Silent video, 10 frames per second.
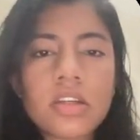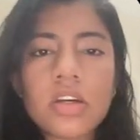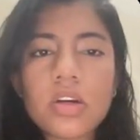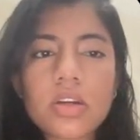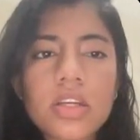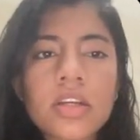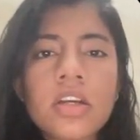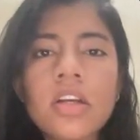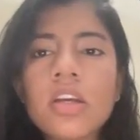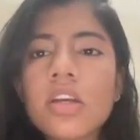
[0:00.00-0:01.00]
Okay,
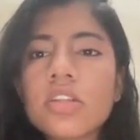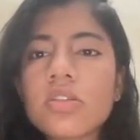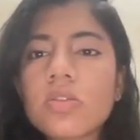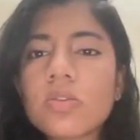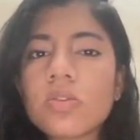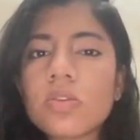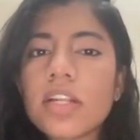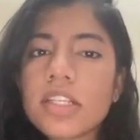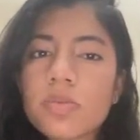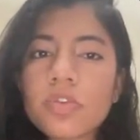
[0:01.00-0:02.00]
so
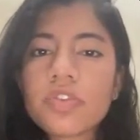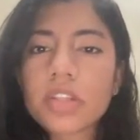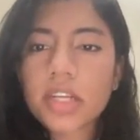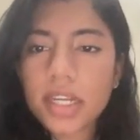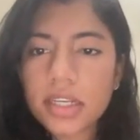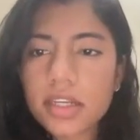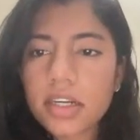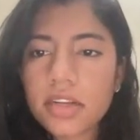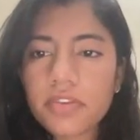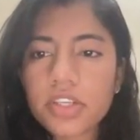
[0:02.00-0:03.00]
let's move to the
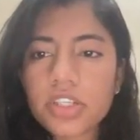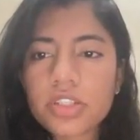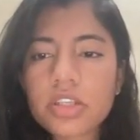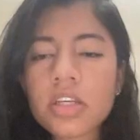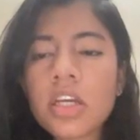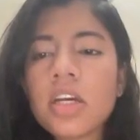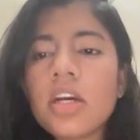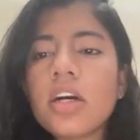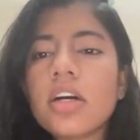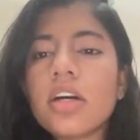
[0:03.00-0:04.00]
technical definition.
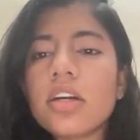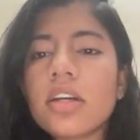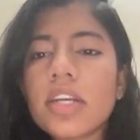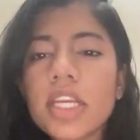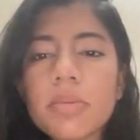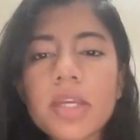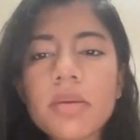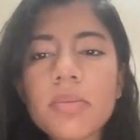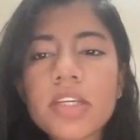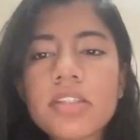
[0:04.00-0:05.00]

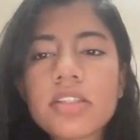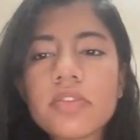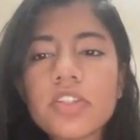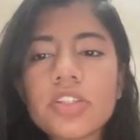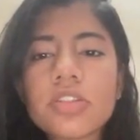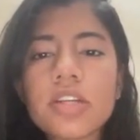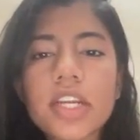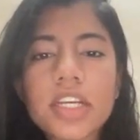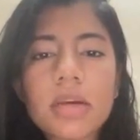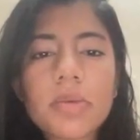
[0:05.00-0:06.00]
DBMS, which is a
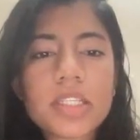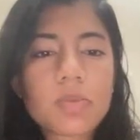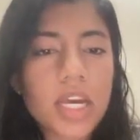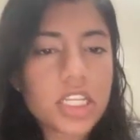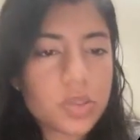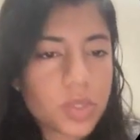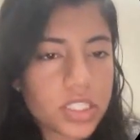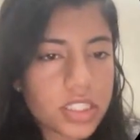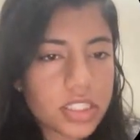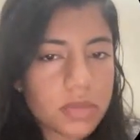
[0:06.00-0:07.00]
database management
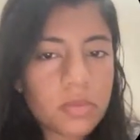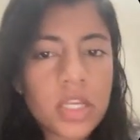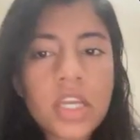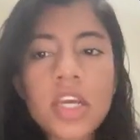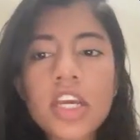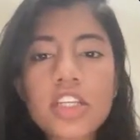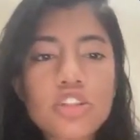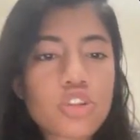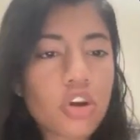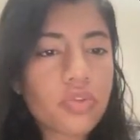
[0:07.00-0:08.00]
system, is a
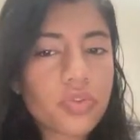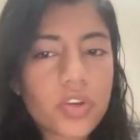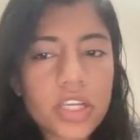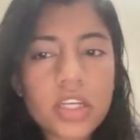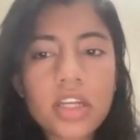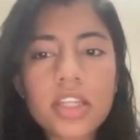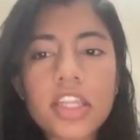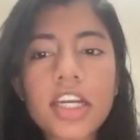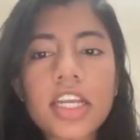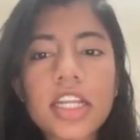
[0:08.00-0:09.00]
software
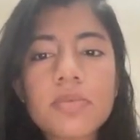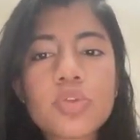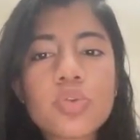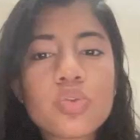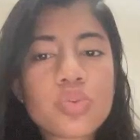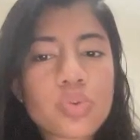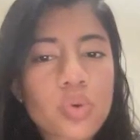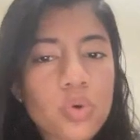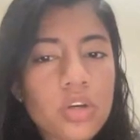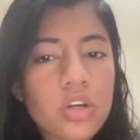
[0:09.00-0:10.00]
that helps to
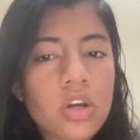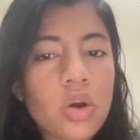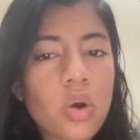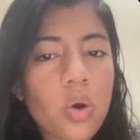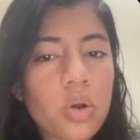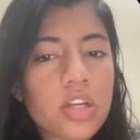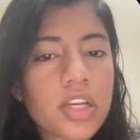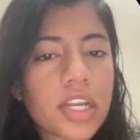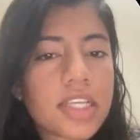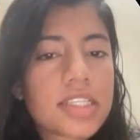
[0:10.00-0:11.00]
store,
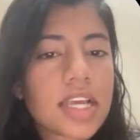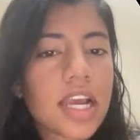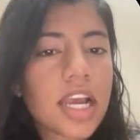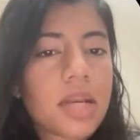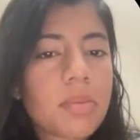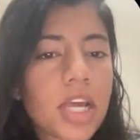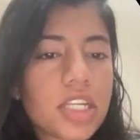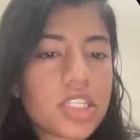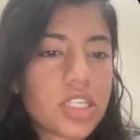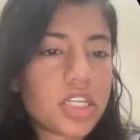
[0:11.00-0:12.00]
organize, and
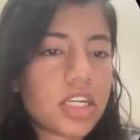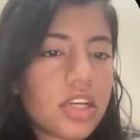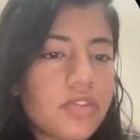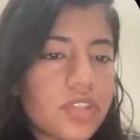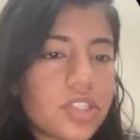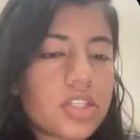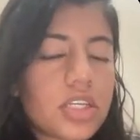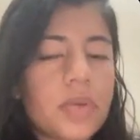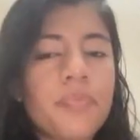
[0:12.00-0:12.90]
manage data efficiently.